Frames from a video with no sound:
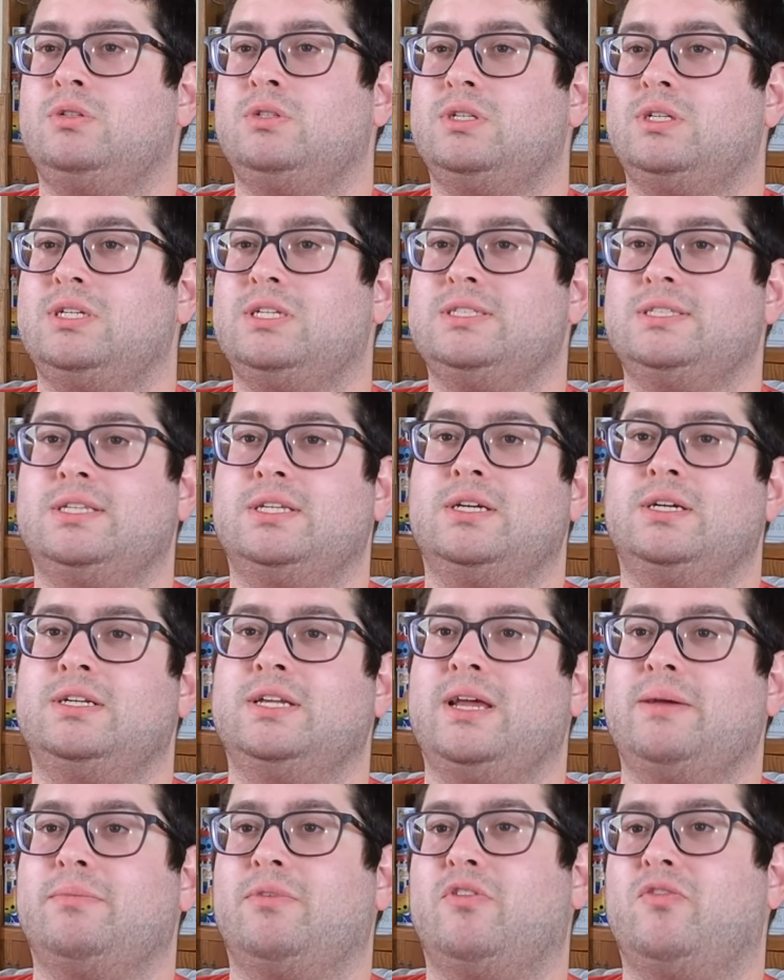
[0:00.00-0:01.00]
is a
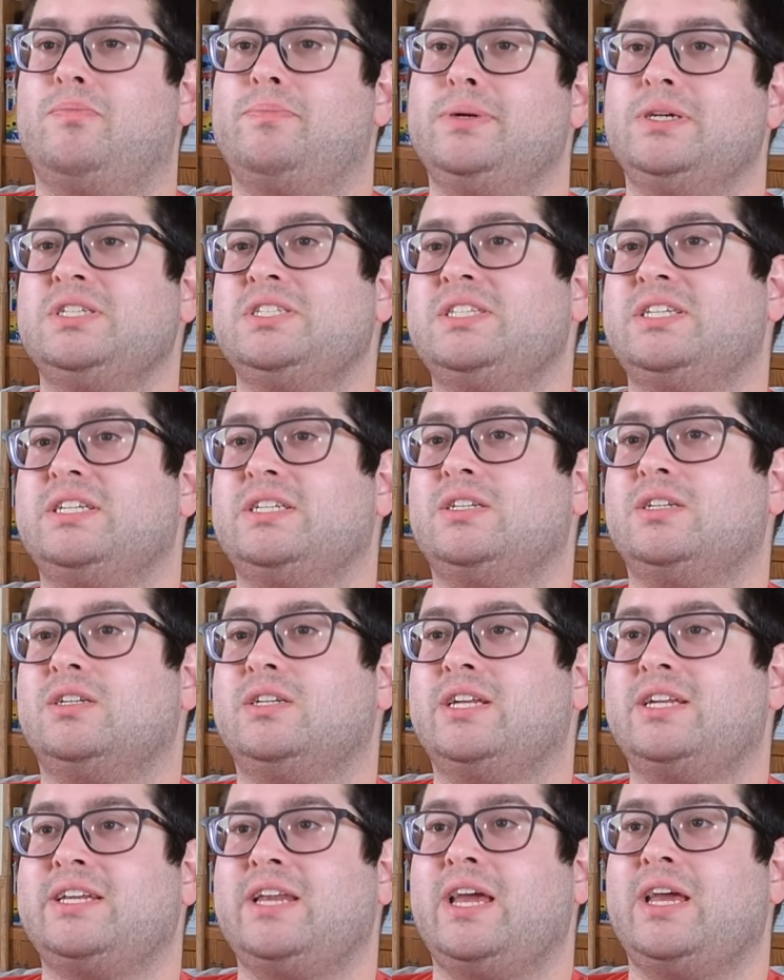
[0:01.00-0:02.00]
name of person, a
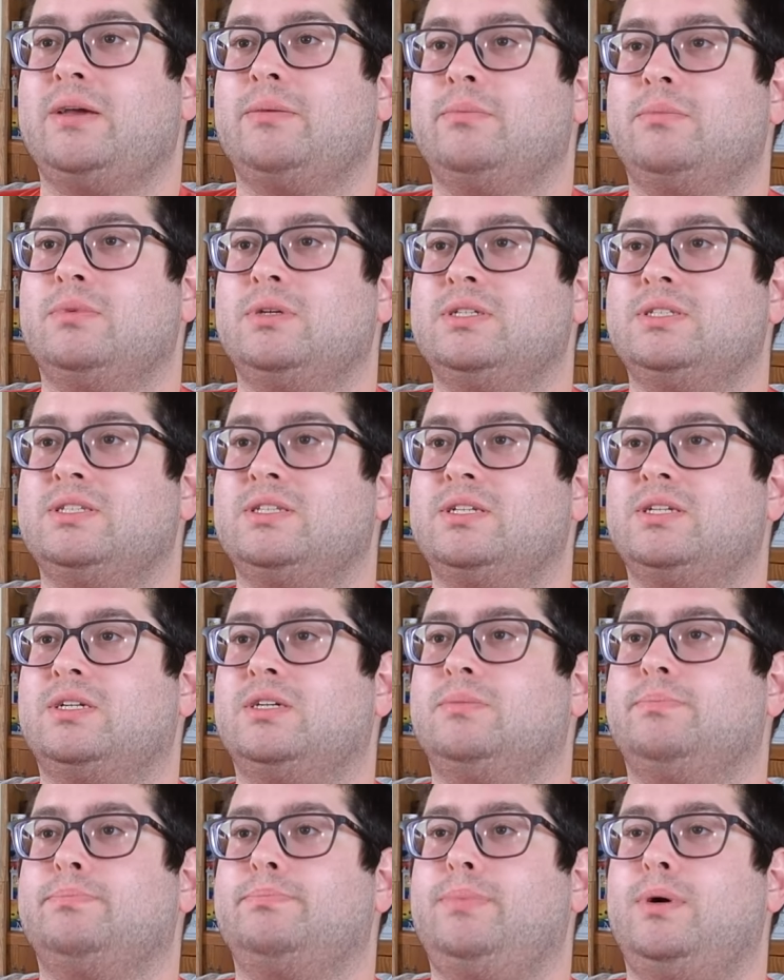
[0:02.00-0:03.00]
nickname? Is it a
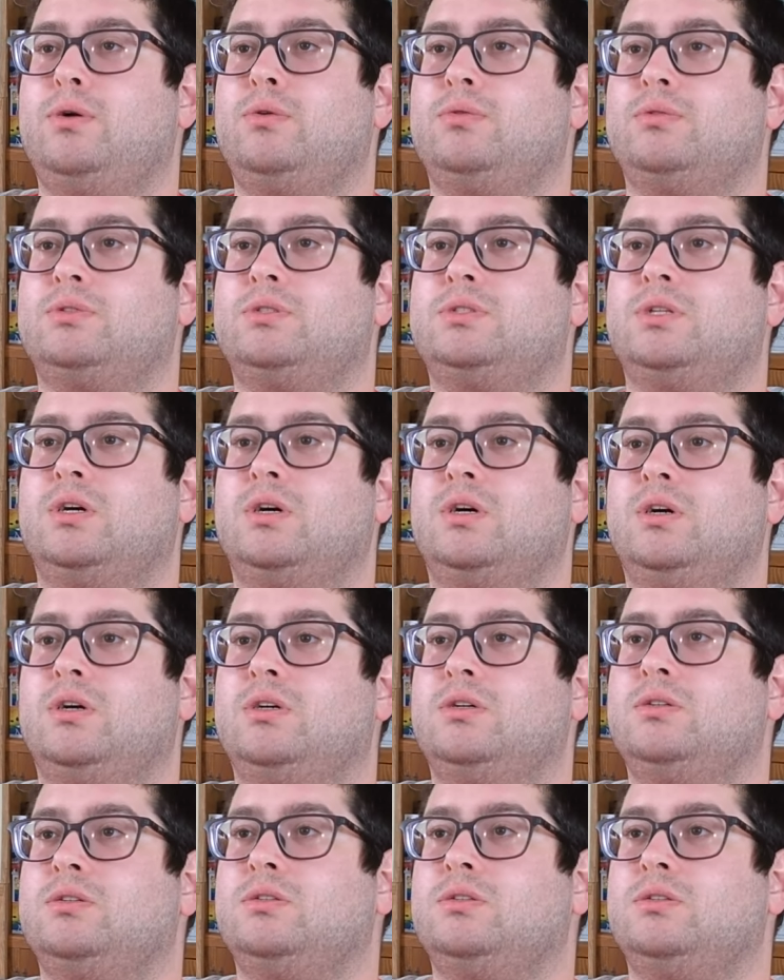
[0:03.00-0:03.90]
boat, a,